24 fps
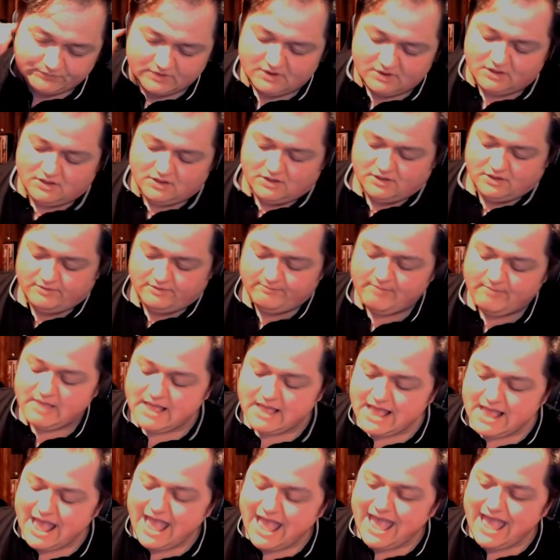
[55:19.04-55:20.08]
out.
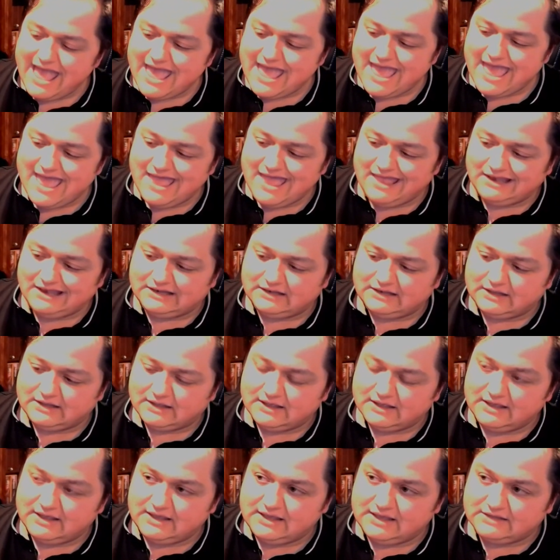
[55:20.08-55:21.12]
And
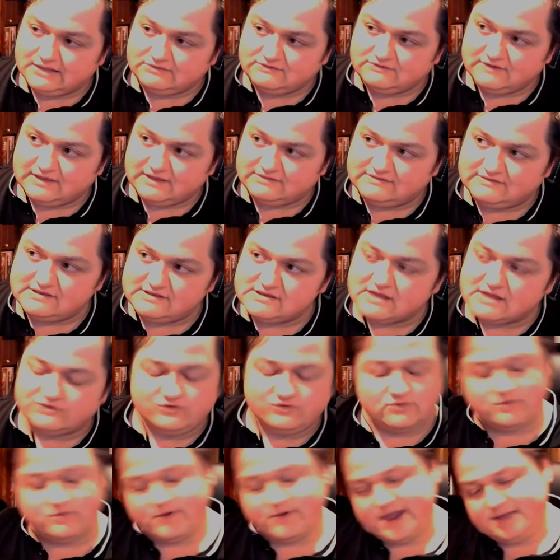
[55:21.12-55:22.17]
it did not
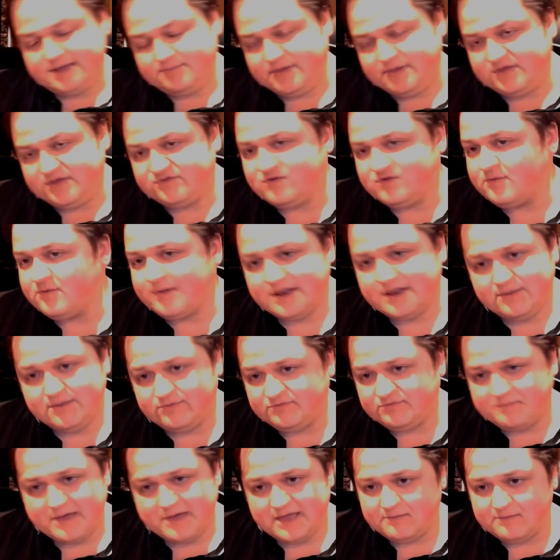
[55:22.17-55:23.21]
do great because nobody
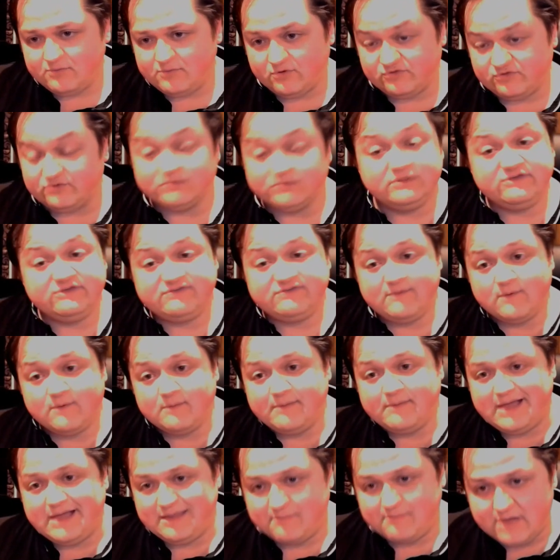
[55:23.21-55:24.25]
was buying books, or at least they
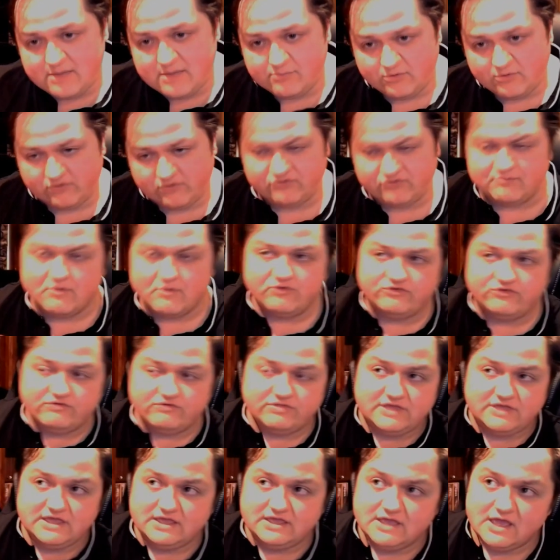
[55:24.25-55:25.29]
weren't buying my books. Most of
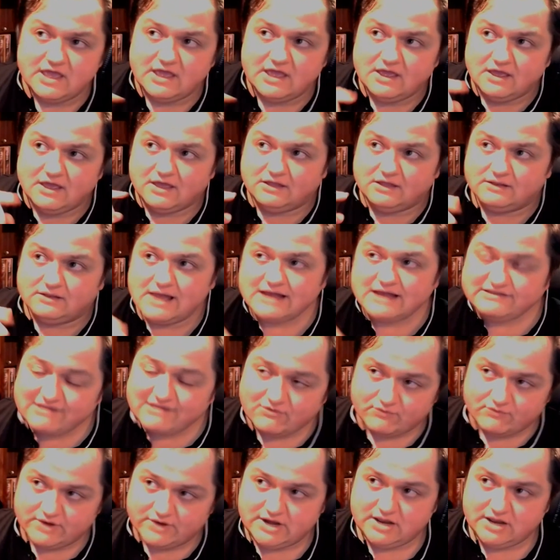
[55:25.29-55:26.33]
the
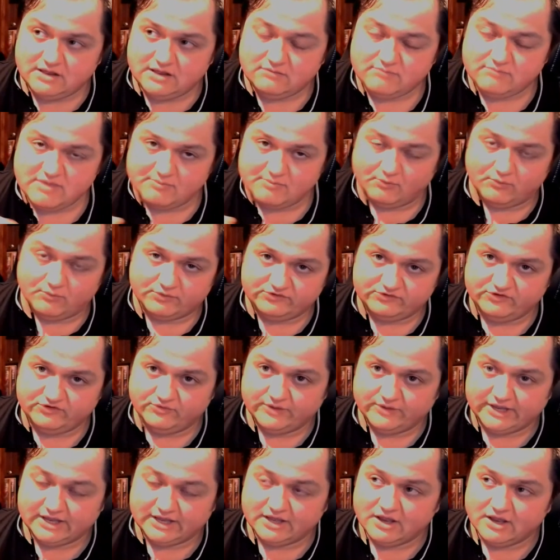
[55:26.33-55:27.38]
lockdown reading people were
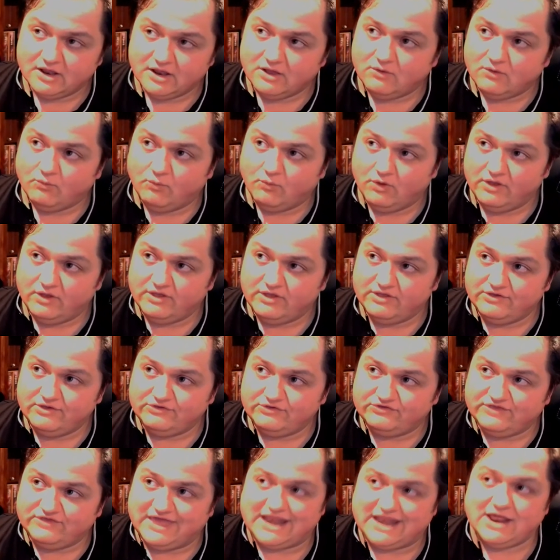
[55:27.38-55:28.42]
doing
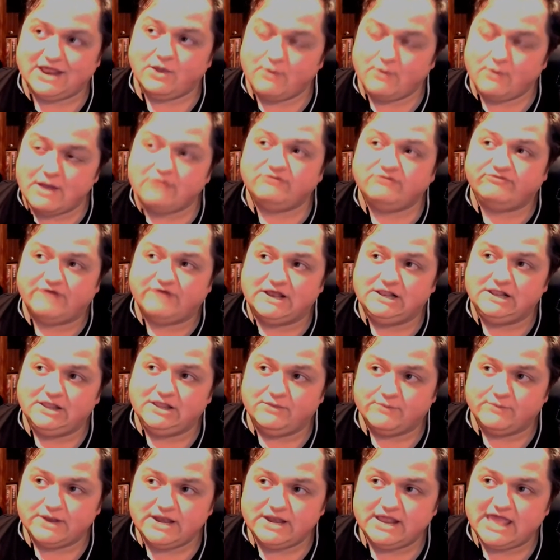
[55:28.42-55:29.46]
was getting around to
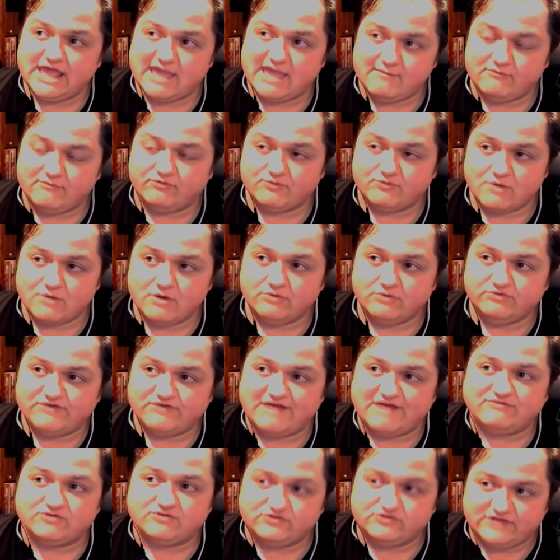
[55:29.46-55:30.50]
finally reading Game of Thrones
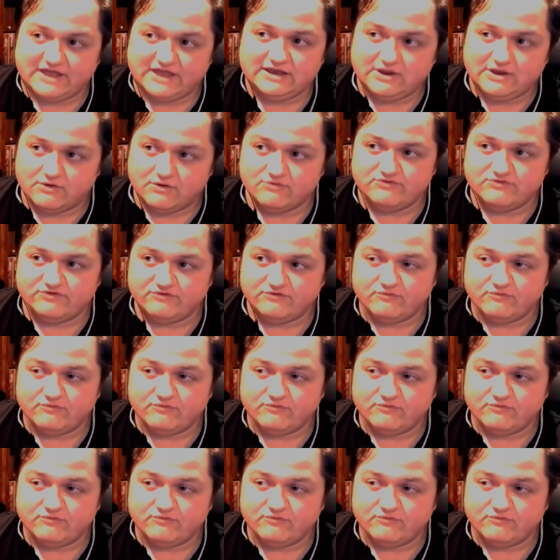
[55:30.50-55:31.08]
after 10 years